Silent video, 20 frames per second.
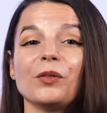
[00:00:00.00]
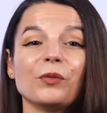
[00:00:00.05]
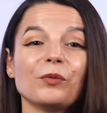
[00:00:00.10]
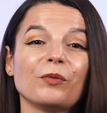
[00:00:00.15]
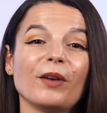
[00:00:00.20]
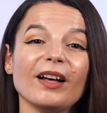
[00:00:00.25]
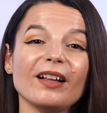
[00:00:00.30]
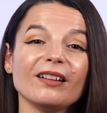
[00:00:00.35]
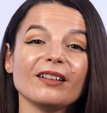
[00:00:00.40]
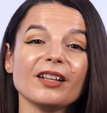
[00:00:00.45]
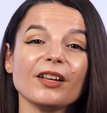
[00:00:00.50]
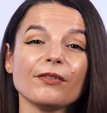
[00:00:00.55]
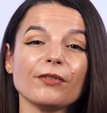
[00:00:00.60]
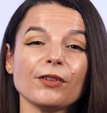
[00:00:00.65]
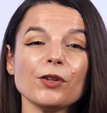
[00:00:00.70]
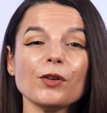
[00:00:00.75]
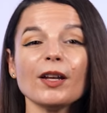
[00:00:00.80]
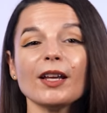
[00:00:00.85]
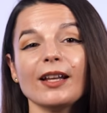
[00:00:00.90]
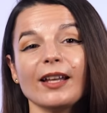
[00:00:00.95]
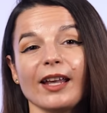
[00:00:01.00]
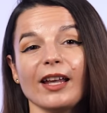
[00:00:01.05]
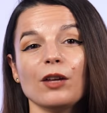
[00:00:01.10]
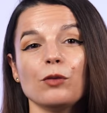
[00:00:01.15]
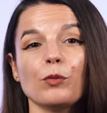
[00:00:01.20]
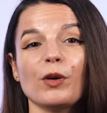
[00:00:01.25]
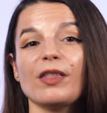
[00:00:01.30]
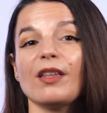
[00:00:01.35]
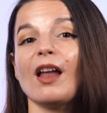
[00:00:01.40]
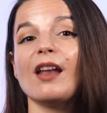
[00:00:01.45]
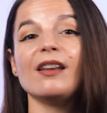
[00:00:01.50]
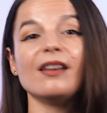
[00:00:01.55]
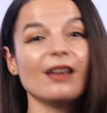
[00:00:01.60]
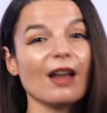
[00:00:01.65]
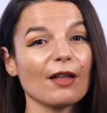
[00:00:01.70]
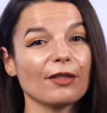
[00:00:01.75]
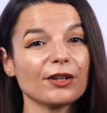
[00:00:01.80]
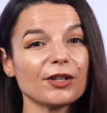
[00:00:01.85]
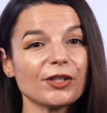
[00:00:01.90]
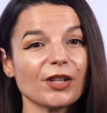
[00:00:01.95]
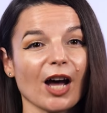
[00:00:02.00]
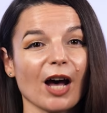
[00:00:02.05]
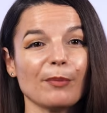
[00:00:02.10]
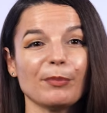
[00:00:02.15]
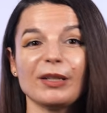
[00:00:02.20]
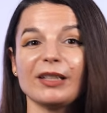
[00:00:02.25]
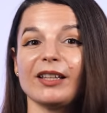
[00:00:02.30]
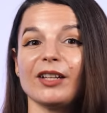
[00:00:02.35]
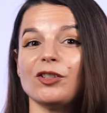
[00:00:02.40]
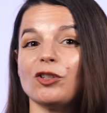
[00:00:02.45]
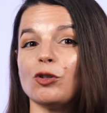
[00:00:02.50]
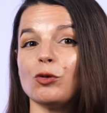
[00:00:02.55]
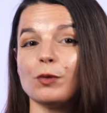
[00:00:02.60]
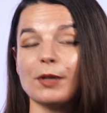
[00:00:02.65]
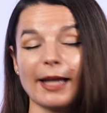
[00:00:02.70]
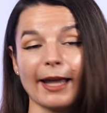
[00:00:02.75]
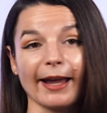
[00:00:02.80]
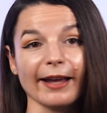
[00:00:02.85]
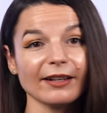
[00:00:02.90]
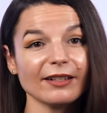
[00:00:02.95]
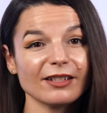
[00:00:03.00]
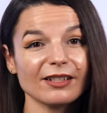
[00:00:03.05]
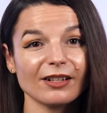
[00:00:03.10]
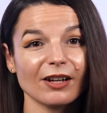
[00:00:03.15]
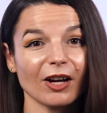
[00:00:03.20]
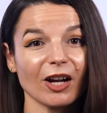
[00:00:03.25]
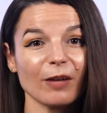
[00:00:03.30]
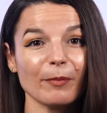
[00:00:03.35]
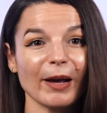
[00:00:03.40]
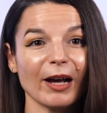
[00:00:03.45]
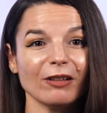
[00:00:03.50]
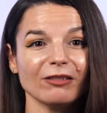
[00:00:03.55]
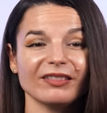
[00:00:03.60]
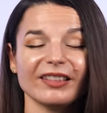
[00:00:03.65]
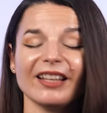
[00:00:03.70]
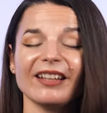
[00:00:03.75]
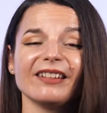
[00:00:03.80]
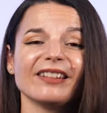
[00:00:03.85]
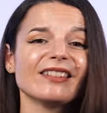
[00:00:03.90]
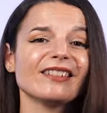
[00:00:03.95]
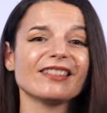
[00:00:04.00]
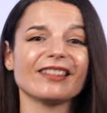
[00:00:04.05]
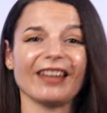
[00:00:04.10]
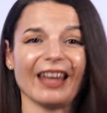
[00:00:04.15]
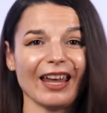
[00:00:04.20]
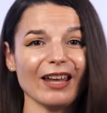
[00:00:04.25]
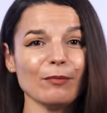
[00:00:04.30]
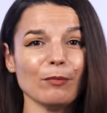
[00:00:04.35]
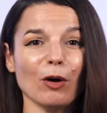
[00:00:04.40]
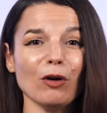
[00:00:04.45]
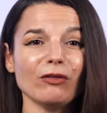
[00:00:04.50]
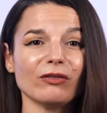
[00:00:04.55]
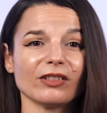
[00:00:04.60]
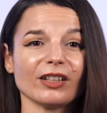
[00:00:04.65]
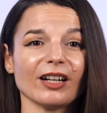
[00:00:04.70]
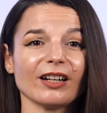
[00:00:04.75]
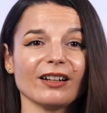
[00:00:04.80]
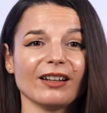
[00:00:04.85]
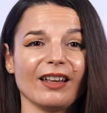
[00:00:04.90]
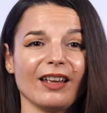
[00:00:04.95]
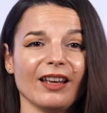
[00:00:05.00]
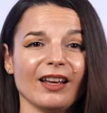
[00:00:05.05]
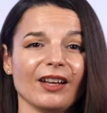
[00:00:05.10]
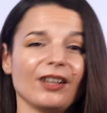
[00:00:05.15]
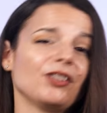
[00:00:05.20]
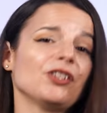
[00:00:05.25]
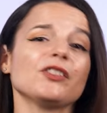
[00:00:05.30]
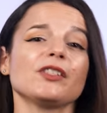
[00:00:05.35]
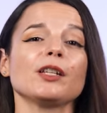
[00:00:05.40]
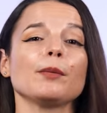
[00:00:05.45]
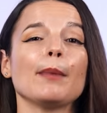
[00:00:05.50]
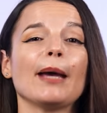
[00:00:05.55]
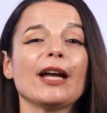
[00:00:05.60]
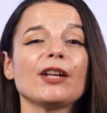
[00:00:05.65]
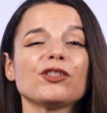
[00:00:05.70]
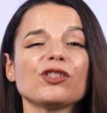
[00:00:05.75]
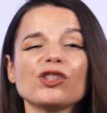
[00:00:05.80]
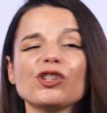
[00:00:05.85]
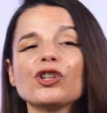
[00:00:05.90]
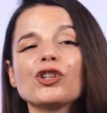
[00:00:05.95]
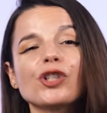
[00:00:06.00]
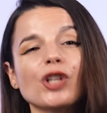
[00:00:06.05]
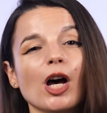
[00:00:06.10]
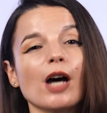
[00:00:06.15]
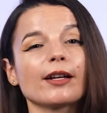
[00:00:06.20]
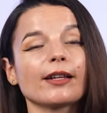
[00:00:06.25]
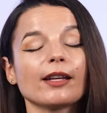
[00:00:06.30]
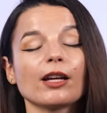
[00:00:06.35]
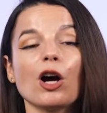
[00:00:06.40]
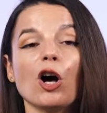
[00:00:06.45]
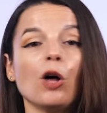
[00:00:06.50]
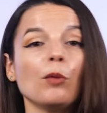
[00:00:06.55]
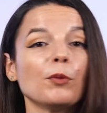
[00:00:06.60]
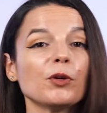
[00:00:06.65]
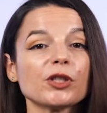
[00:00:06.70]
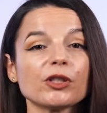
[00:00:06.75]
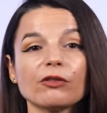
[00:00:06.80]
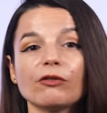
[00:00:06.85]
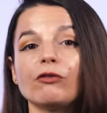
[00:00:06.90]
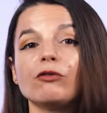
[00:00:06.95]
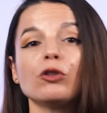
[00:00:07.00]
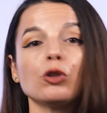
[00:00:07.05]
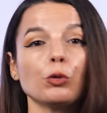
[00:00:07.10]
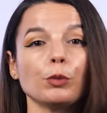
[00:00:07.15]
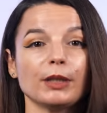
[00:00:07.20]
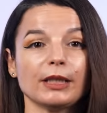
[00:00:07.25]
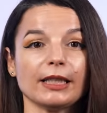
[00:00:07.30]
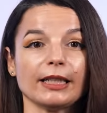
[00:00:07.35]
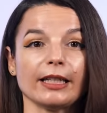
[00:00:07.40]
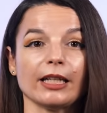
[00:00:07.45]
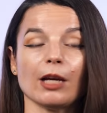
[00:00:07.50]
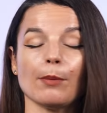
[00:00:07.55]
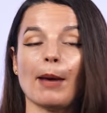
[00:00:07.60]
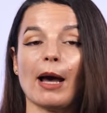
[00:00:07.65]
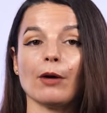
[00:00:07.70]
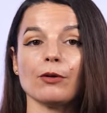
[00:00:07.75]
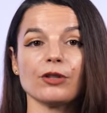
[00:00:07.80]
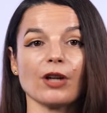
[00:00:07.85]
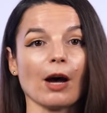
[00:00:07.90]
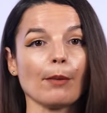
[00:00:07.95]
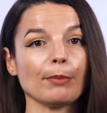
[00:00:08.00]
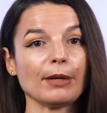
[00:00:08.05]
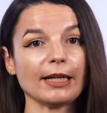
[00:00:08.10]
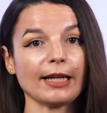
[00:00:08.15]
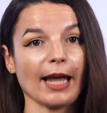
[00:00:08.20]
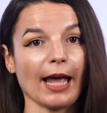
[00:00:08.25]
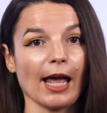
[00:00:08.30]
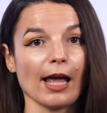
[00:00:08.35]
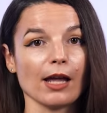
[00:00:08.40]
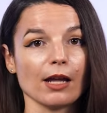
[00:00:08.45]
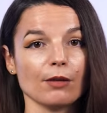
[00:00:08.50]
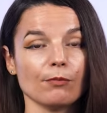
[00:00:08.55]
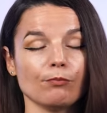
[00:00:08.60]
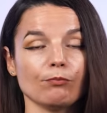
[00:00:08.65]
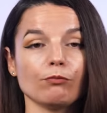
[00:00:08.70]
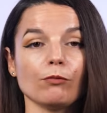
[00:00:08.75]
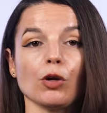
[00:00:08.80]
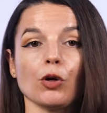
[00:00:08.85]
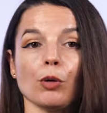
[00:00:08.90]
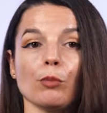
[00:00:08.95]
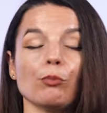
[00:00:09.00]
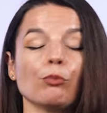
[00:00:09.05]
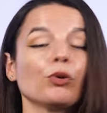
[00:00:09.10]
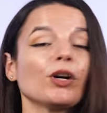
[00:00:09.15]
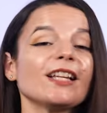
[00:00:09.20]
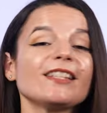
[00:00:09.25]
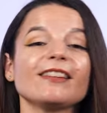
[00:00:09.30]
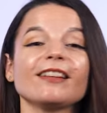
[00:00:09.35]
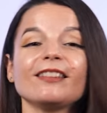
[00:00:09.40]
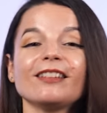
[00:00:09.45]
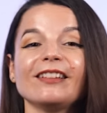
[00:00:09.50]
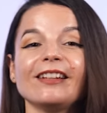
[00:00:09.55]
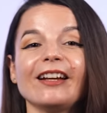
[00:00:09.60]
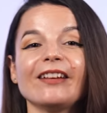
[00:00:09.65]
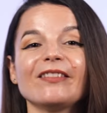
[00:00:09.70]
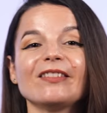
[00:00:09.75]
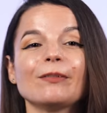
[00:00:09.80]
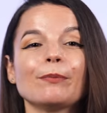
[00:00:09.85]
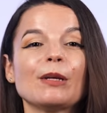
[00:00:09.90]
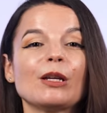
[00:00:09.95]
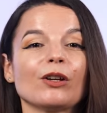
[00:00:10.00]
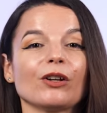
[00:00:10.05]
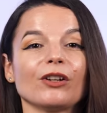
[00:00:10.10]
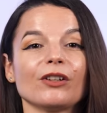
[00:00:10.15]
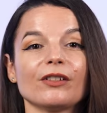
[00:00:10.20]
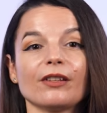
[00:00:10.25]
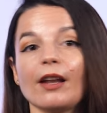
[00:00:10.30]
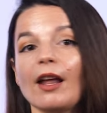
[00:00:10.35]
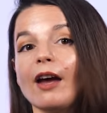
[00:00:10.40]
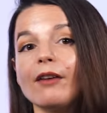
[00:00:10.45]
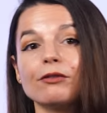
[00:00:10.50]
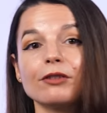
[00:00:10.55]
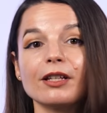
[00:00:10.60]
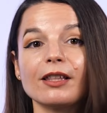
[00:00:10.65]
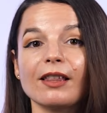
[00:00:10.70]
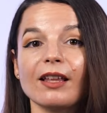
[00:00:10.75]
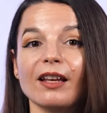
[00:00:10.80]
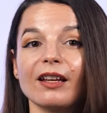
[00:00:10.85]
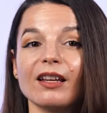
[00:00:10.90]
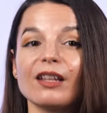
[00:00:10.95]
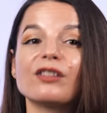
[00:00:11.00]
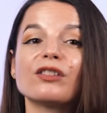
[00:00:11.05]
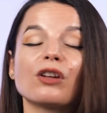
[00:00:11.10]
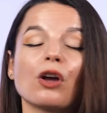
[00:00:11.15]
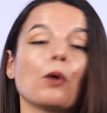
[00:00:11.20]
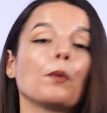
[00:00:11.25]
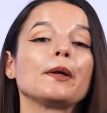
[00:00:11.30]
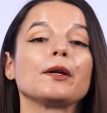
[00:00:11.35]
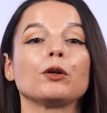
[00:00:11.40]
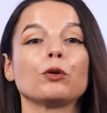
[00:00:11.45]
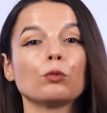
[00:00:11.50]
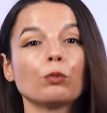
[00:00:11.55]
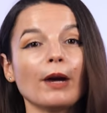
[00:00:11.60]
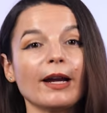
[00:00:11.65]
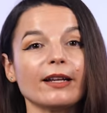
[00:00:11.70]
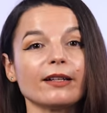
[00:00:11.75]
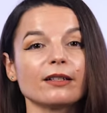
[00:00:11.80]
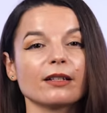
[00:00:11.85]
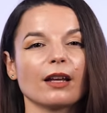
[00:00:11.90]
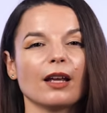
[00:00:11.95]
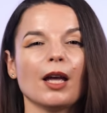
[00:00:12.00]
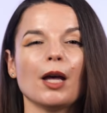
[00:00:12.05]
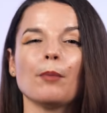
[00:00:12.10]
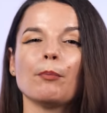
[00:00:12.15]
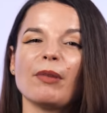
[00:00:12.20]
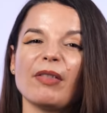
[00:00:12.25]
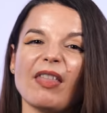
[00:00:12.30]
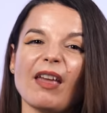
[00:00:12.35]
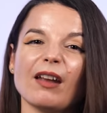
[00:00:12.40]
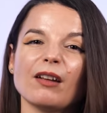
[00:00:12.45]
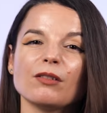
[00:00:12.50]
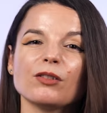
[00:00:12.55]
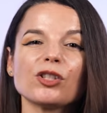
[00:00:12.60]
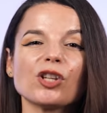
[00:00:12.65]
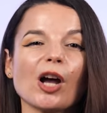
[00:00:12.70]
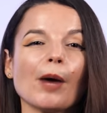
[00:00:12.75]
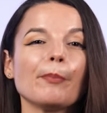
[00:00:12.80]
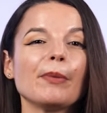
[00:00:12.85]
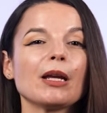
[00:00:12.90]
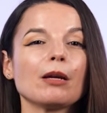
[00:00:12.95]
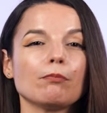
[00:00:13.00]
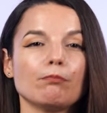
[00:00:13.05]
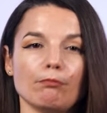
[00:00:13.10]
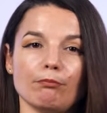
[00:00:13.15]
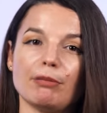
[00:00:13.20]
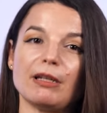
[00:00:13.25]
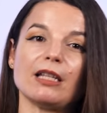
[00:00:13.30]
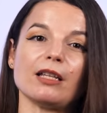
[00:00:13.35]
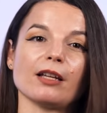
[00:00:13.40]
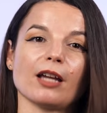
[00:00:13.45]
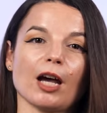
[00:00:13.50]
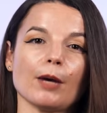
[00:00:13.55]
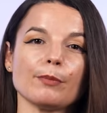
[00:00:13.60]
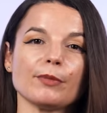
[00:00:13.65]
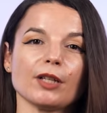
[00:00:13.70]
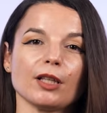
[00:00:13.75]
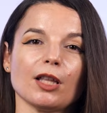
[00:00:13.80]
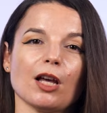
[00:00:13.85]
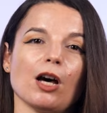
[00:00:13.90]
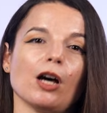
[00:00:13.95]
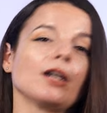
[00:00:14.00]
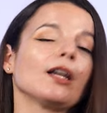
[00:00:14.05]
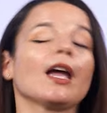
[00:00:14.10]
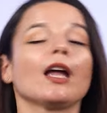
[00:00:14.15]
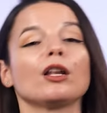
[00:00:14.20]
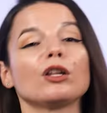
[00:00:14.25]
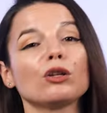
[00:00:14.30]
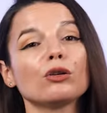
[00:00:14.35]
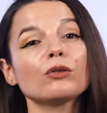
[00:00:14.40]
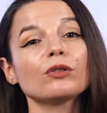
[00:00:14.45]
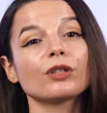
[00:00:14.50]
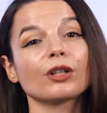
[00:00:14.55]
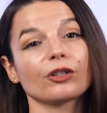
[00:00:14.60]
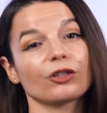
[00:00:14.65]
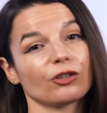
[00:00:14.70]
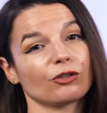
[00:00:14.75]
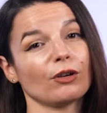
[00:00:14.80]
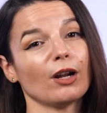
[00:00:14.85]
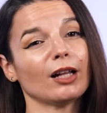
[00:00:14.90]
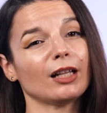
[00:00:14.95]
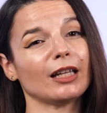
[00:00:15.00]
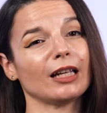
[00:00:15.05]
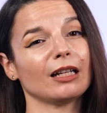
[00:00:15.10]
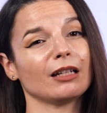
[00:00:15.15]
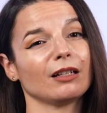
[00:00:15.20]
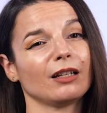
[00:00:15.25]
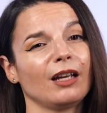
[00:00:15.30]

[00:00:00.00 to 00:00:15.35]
Well, if you get hit with another topic that you can't talk about, then it's game over. Just imagine you're talking almost fluently about topic A. You're impressing the native speakers and everything is going great. But then topic B comes along and you start struggling.